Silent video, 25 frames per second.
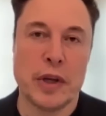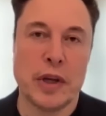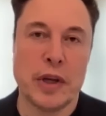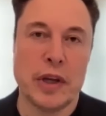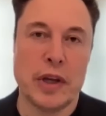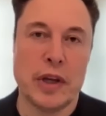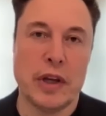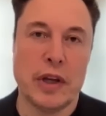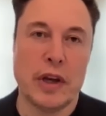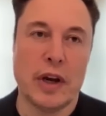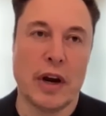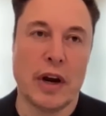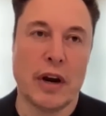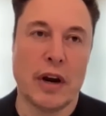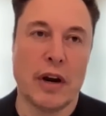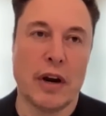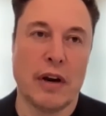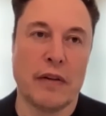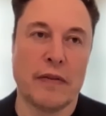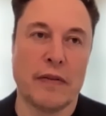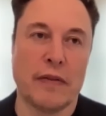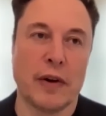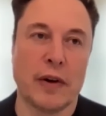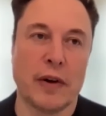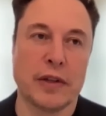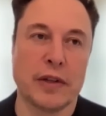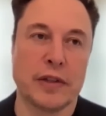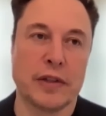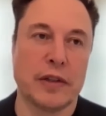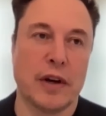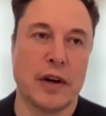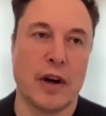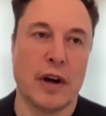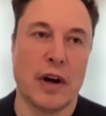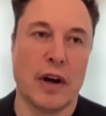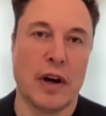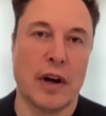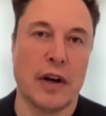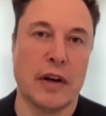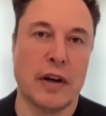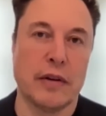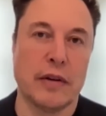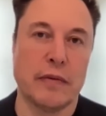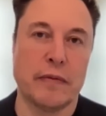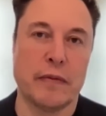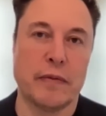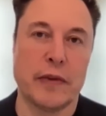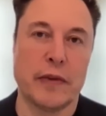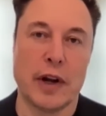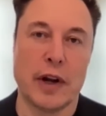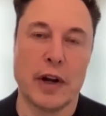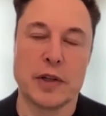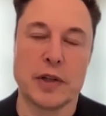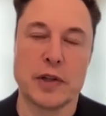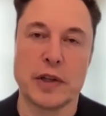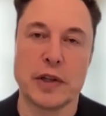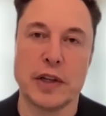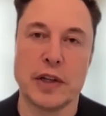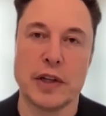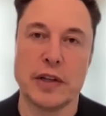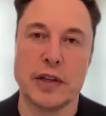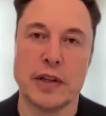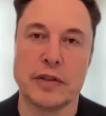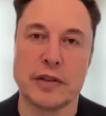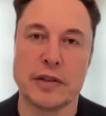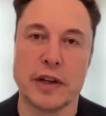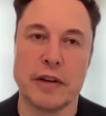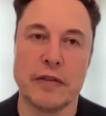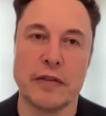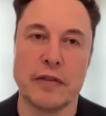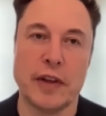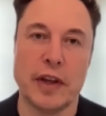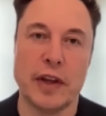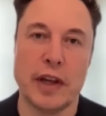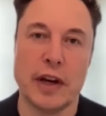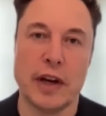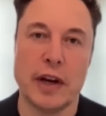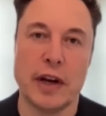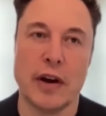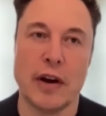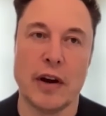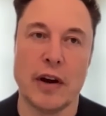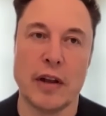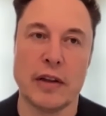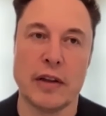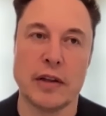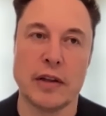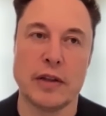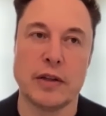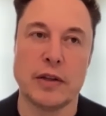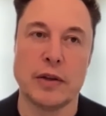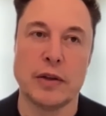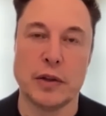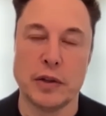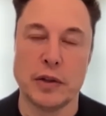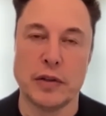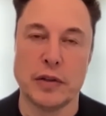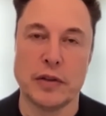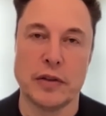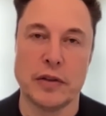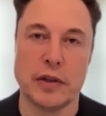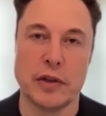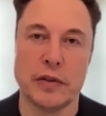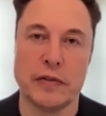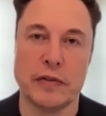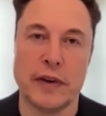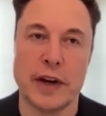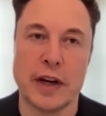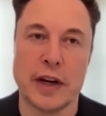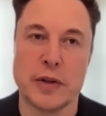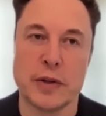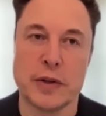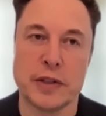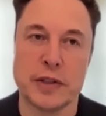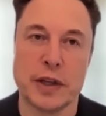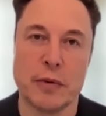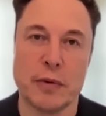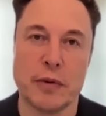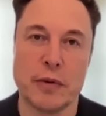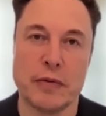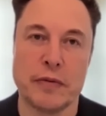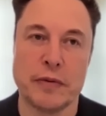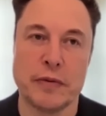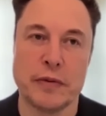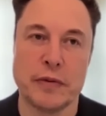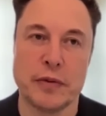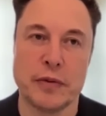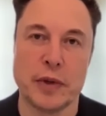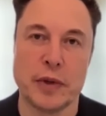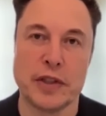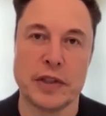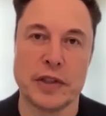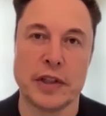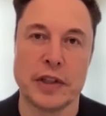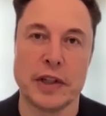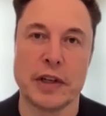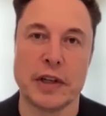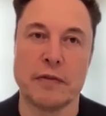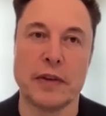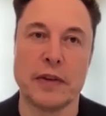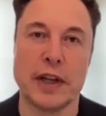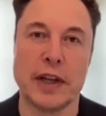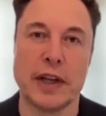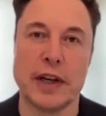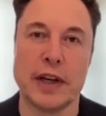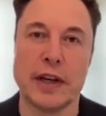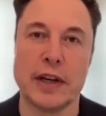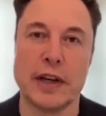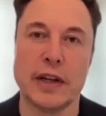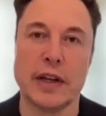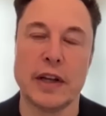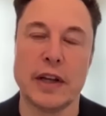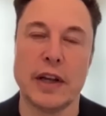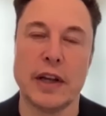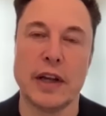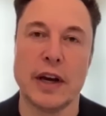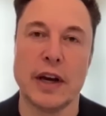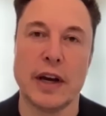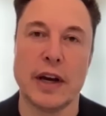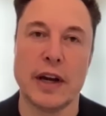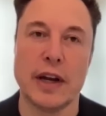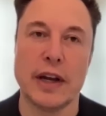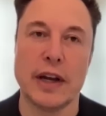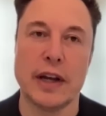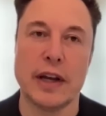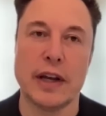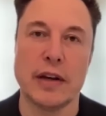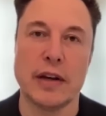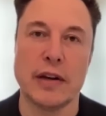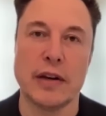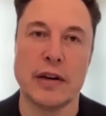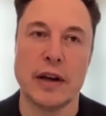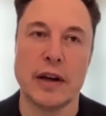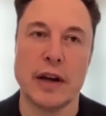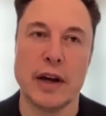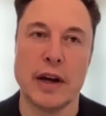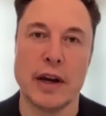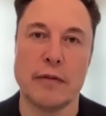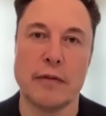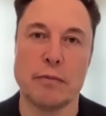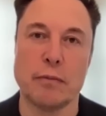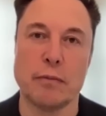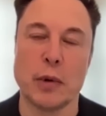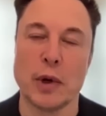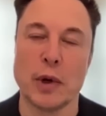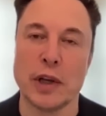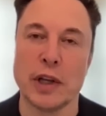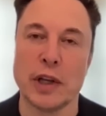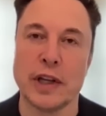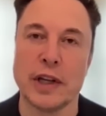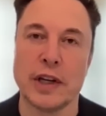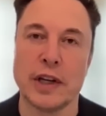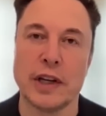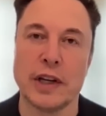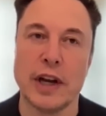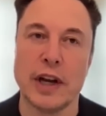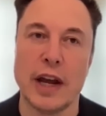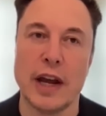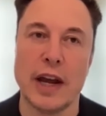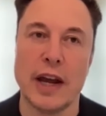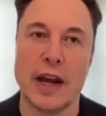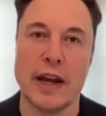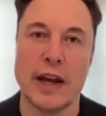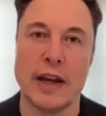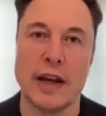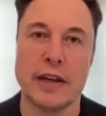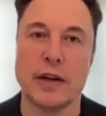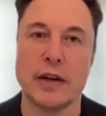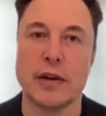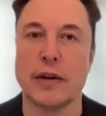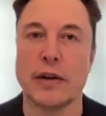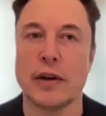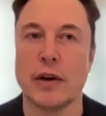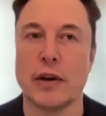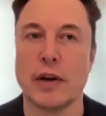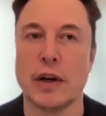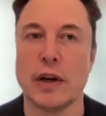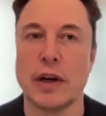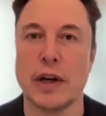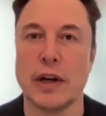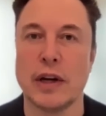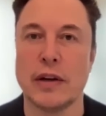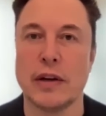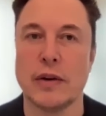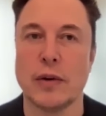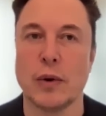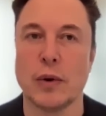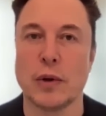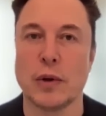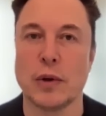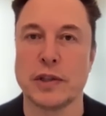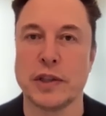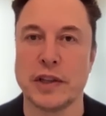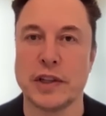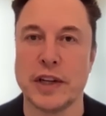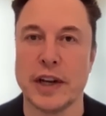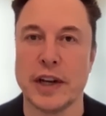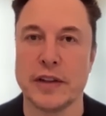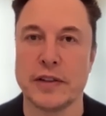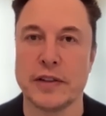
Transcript: we our, our focus on production is going to be on the two new factories that we've recently completed uh, in um, Berlin and in Austin,